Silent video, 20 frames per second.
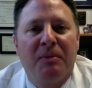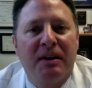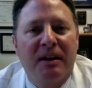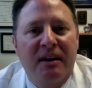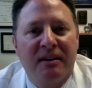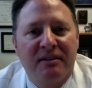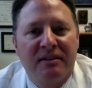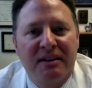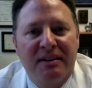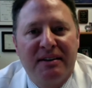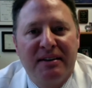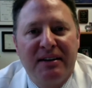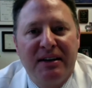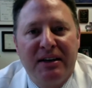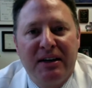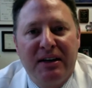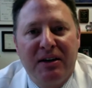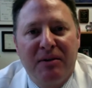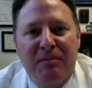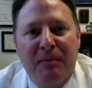as a
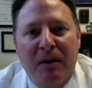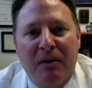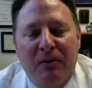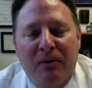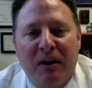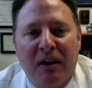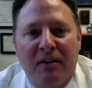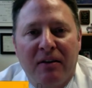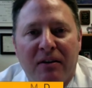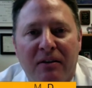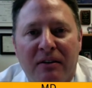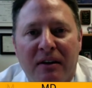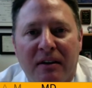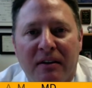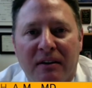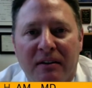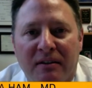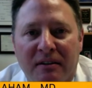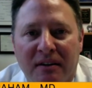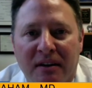team rather than
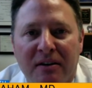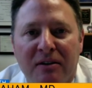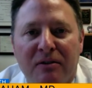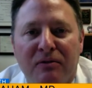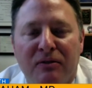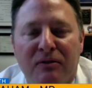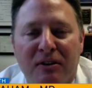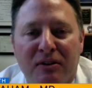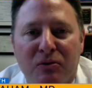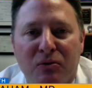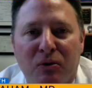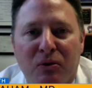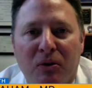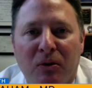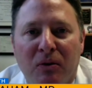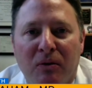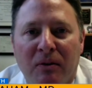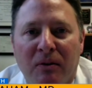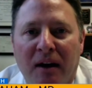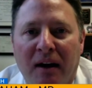as an
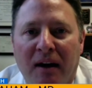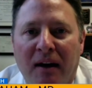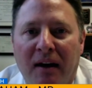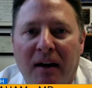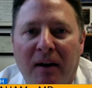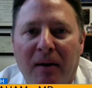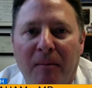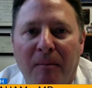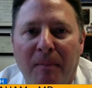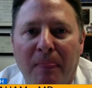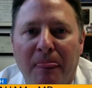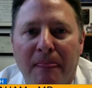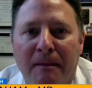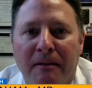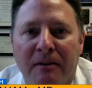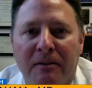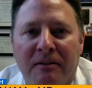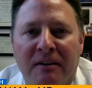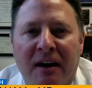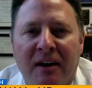individual um,
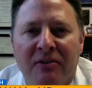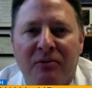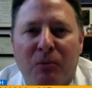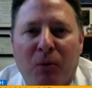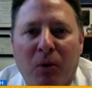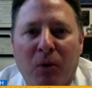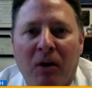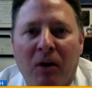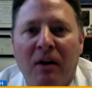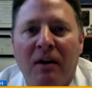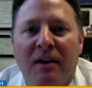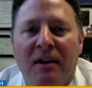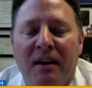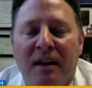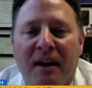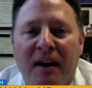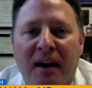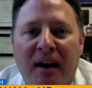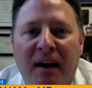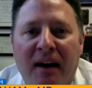just has more
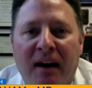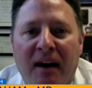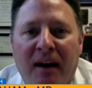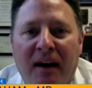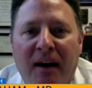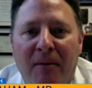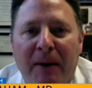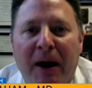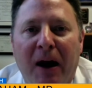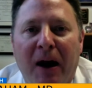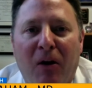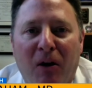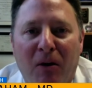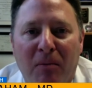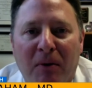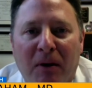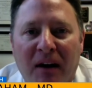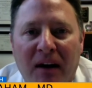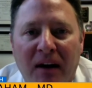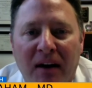uh, power
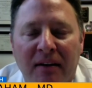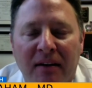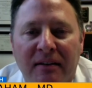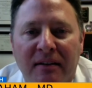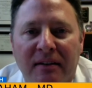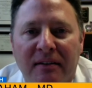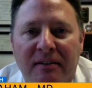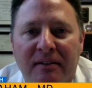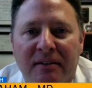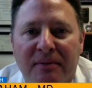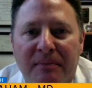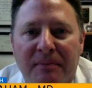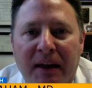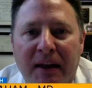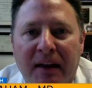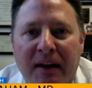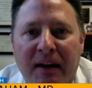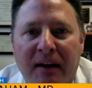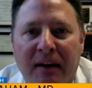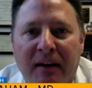behind it.
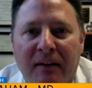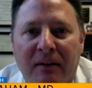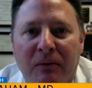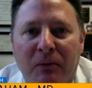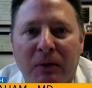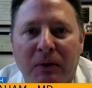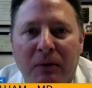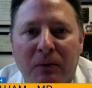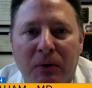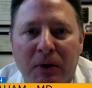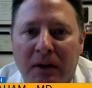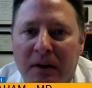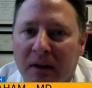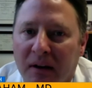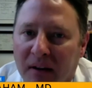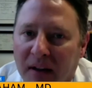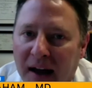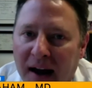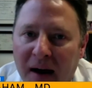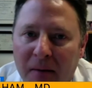And we, we
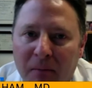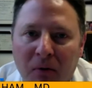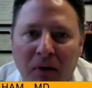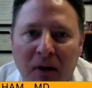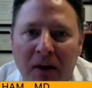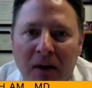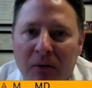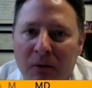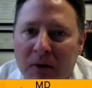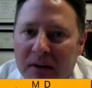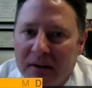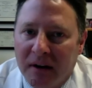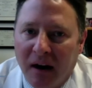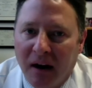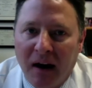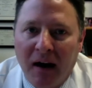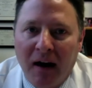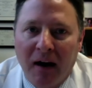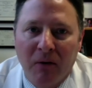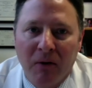collaborate, we
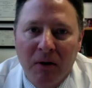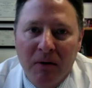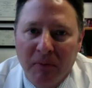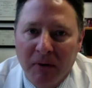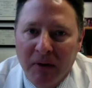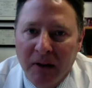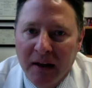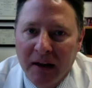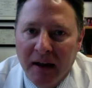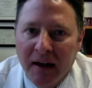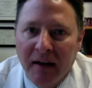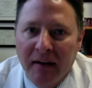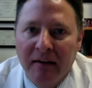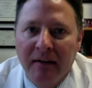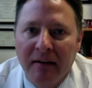talk, we plan.